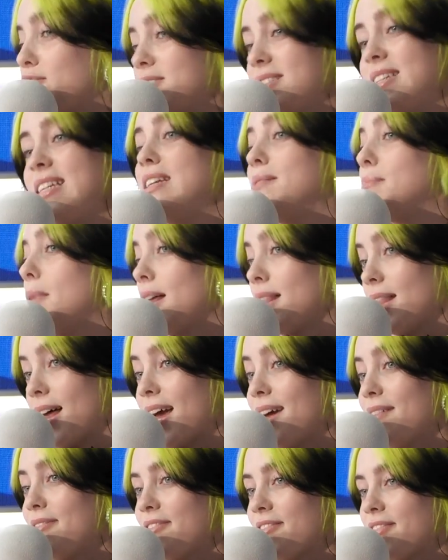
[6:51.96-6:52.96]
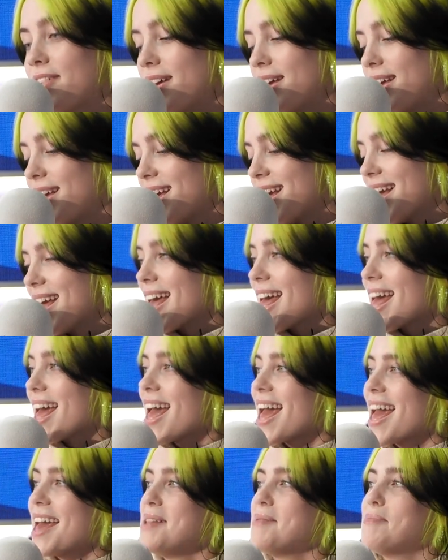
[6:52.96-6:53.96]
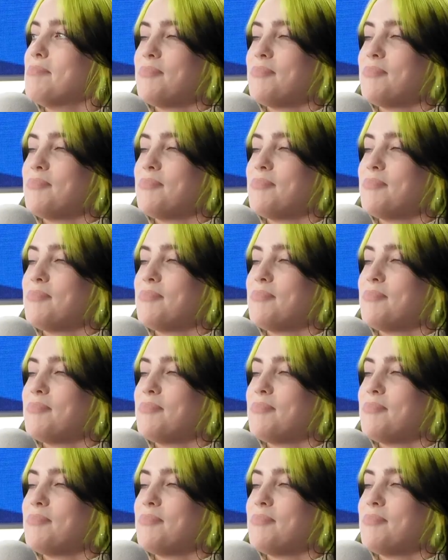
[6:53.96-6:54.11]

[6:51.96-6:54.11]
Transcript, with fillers: seen in my life and